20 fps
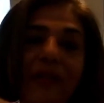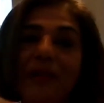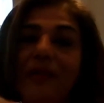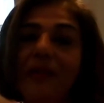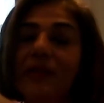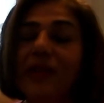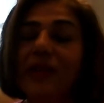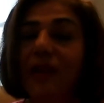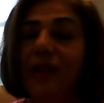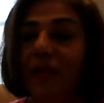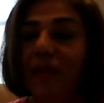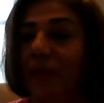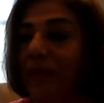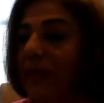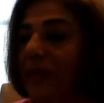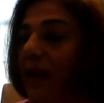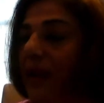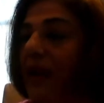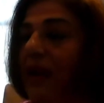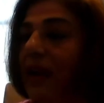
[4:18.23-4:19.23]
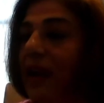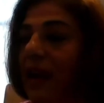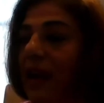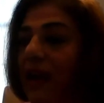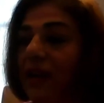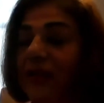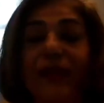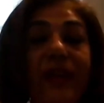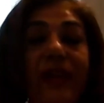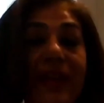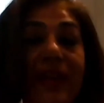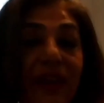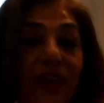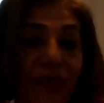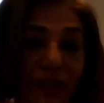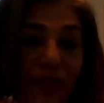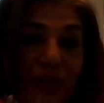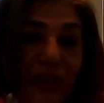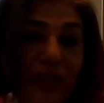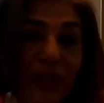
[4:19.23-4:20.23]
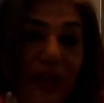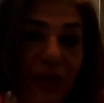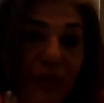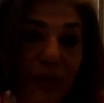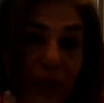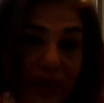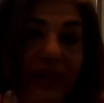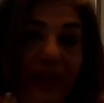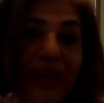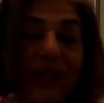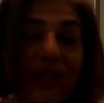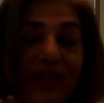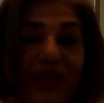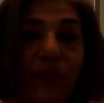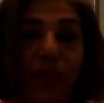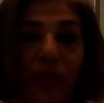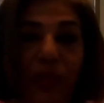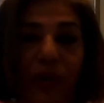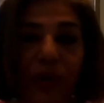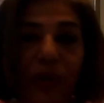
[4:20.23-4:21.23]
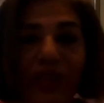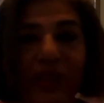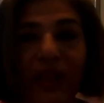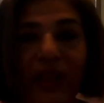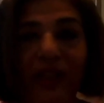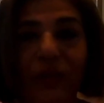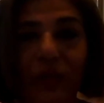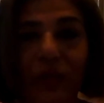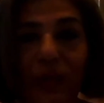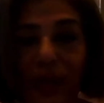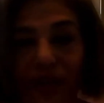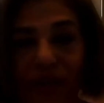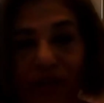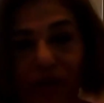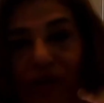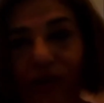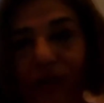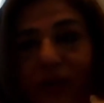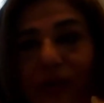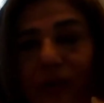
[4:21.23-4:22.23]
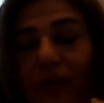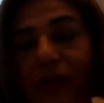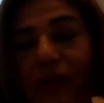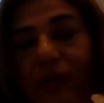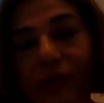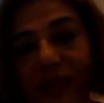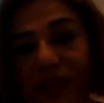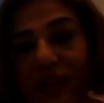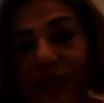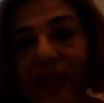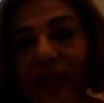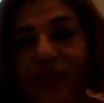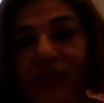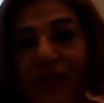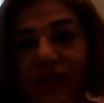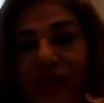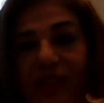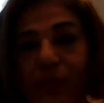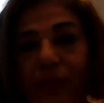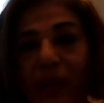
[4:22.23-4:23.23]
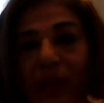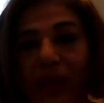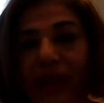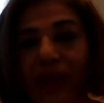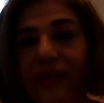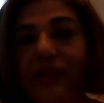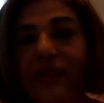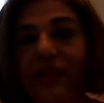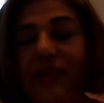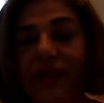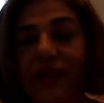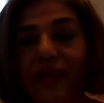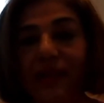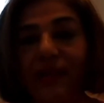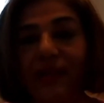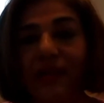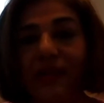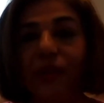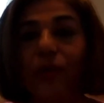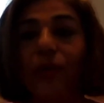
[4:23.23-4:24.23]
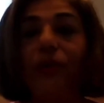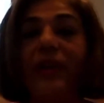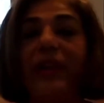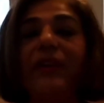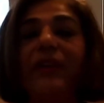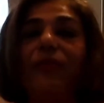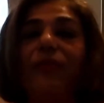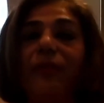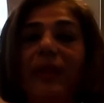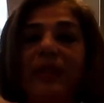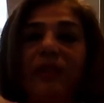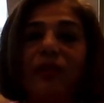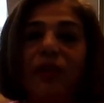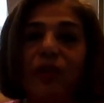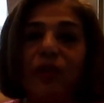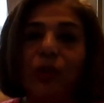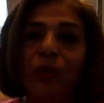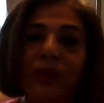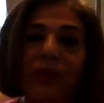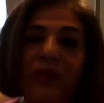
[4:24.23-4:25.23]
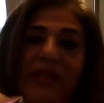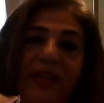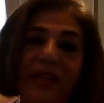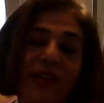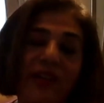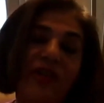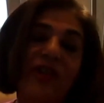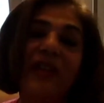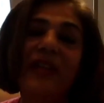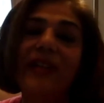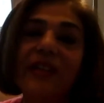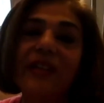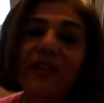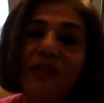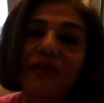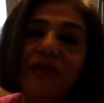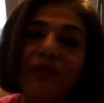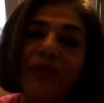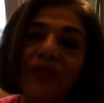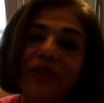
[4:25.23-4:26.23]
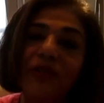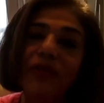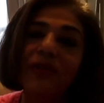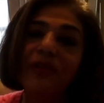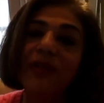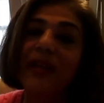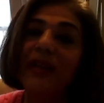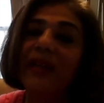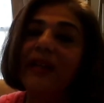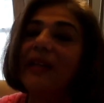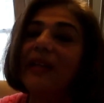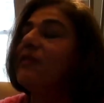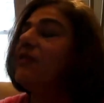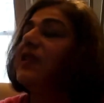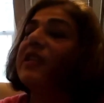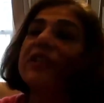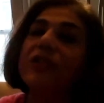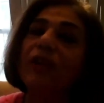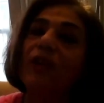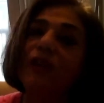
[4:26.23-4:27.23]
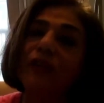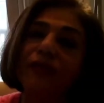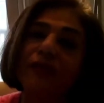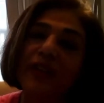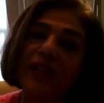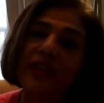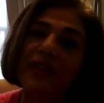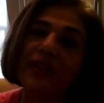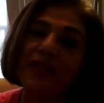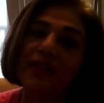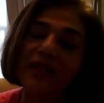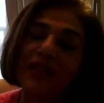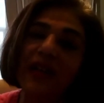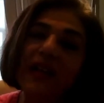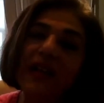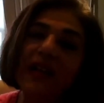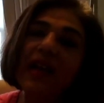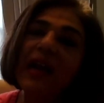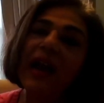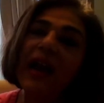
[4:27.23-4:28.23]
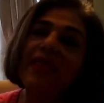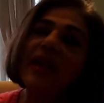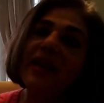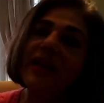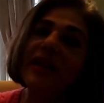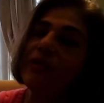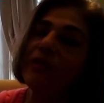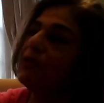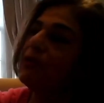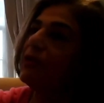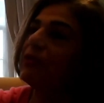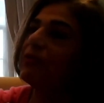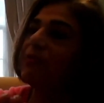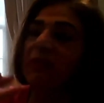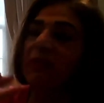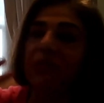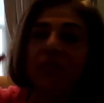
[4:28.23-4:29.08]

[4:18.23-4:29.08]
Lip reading: and forgiveness. But it's a process which, you know, Veejayji explains, and you're left with the tools actually to really resolve these. And then, you know,